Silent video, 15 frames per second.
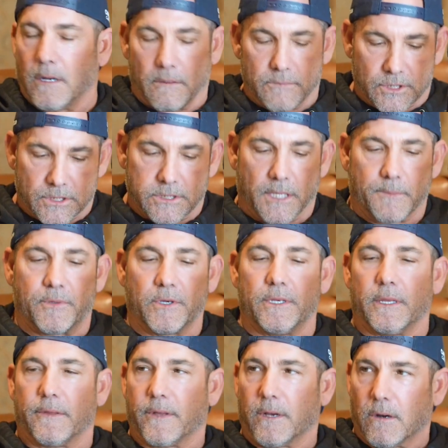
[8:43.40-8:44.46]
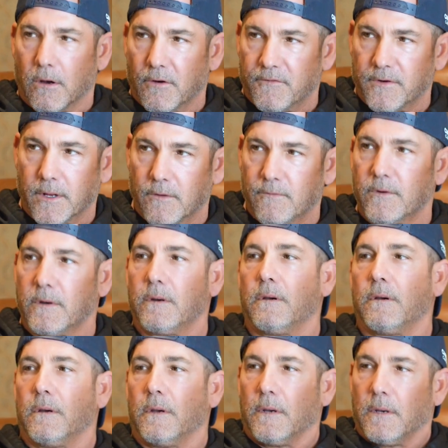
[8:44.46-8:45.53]
No, I'm just like putting it there over and over.
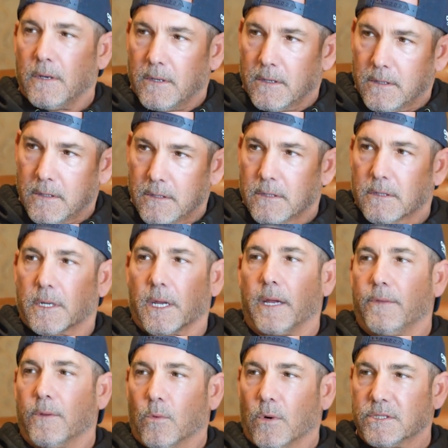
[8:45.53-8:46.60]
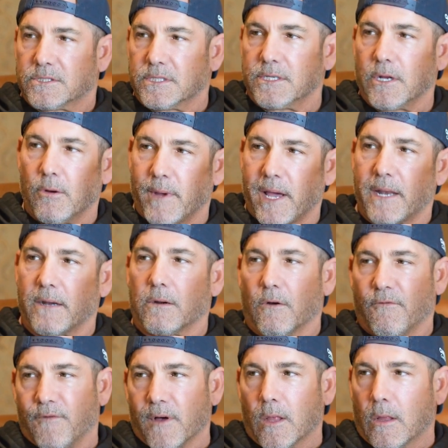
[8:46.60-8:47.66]
Okay, and the ones that don't matter
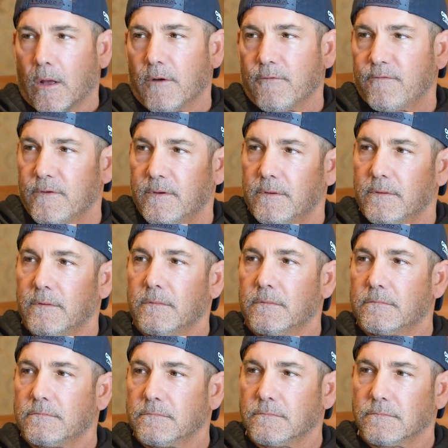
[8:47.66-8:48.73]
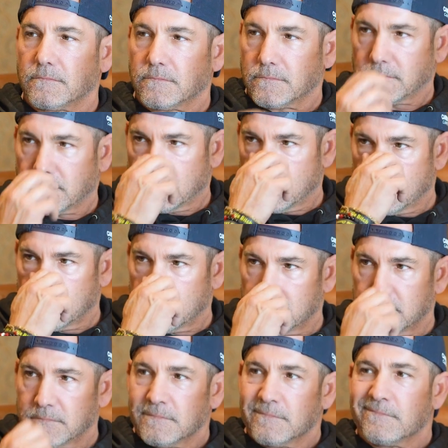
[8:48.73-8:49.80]
will fall off. Mm-hmm.
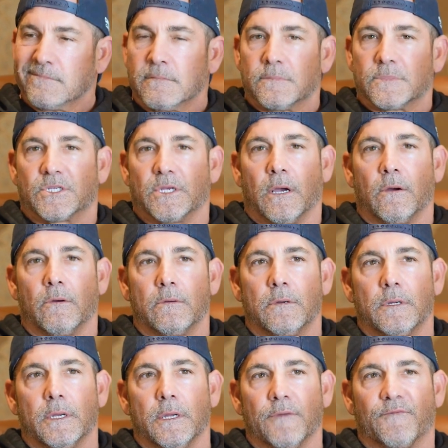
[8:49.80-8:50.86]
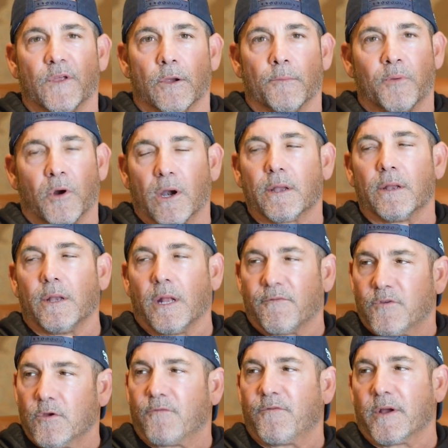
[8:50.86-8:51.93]
So if they're important
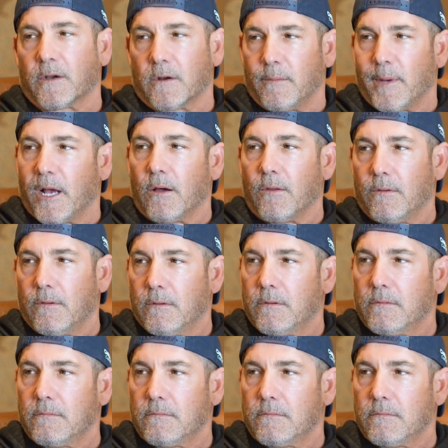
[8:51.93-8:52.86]
enough, you'll figure them out.